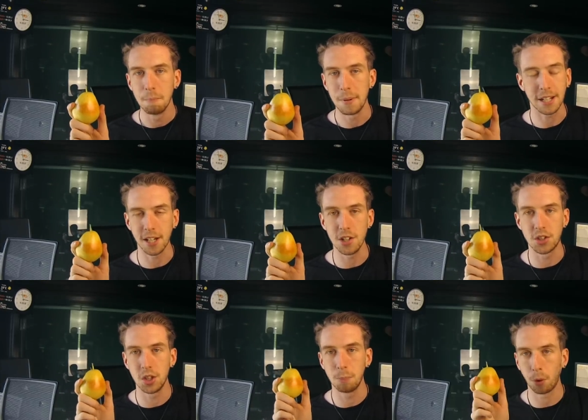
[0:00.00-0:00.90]

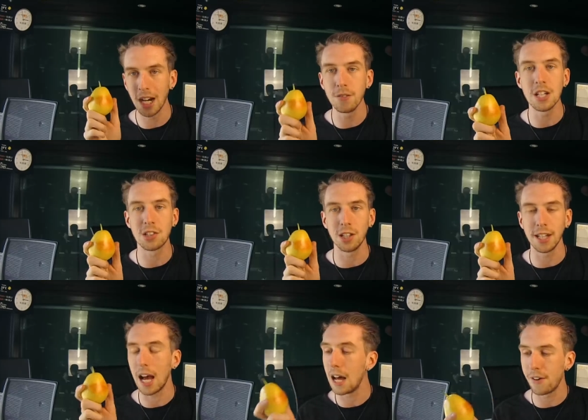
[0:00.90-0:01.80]
because
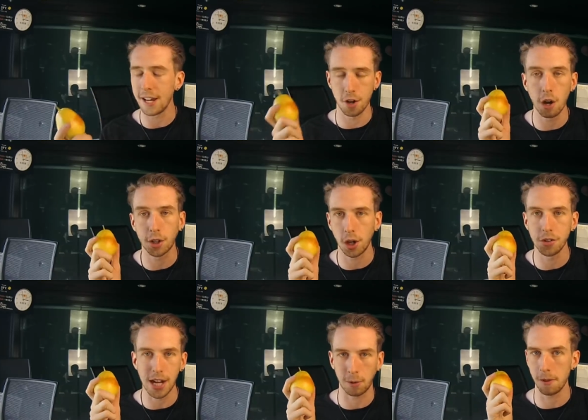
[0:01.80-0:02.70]
previously I've had no
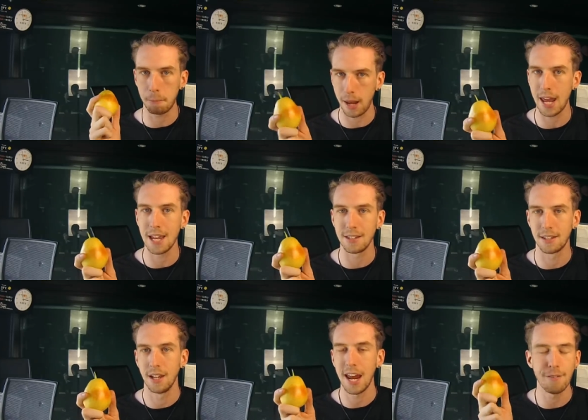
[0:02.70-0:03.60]
contact with
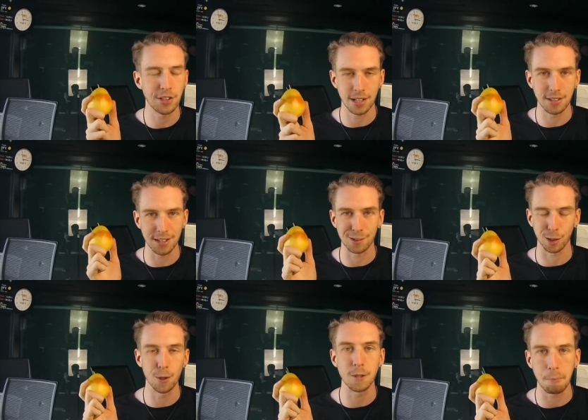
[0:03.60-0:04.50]
pears ever since this
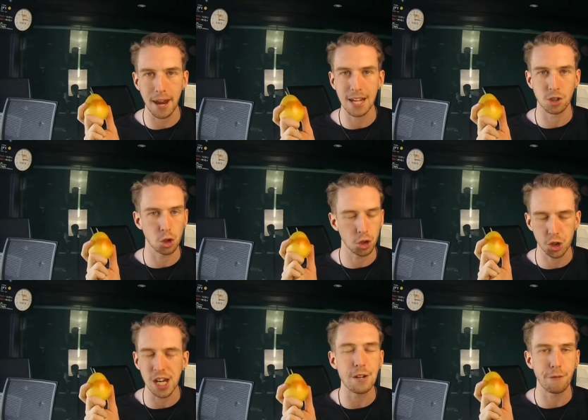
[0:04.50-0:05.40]
lose pairs
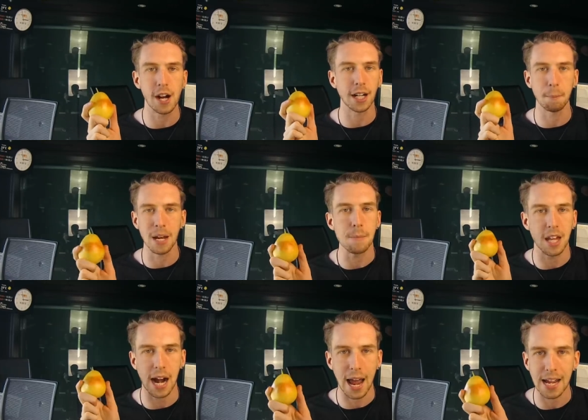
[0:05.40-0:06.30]
shit fucking meme
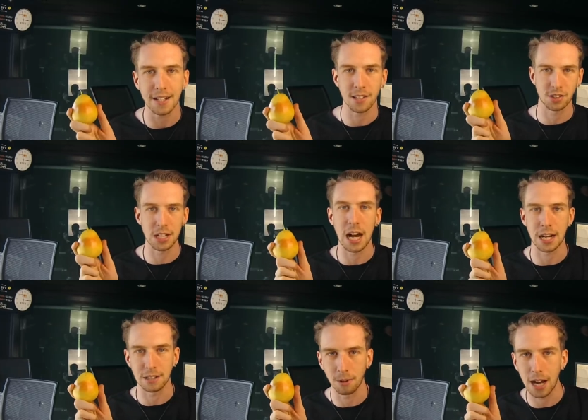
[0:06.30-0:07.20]
that I hate has
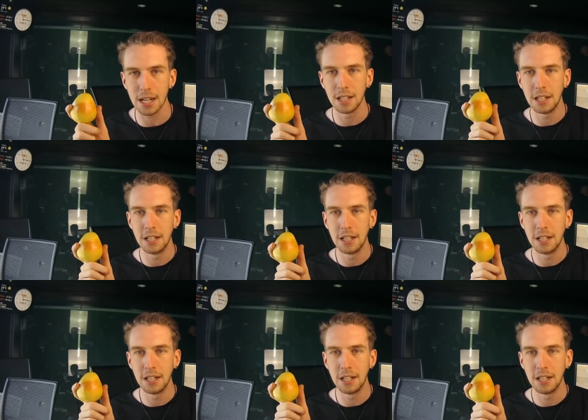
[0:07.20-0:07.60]
started, right?